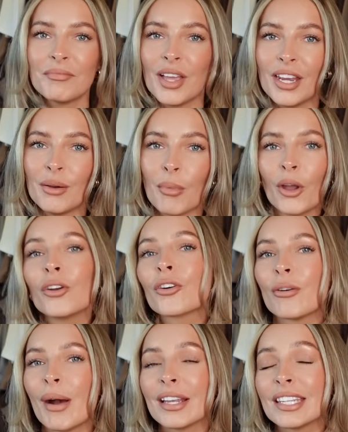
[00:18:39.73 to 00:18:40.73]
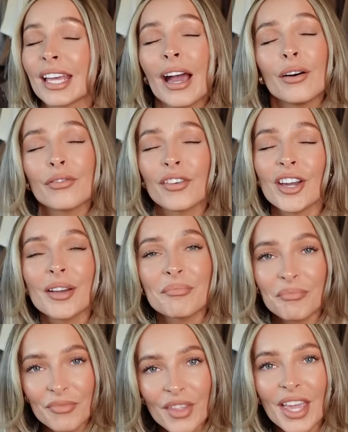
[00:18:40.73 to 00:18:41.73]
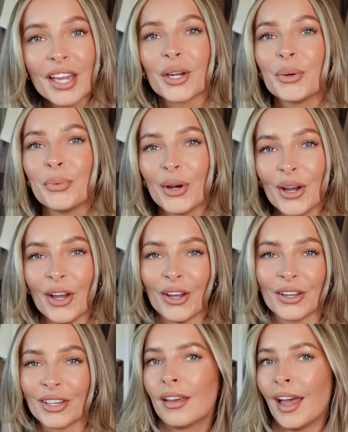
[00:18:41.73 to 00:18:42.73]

in a monochromatic outfit, it can work.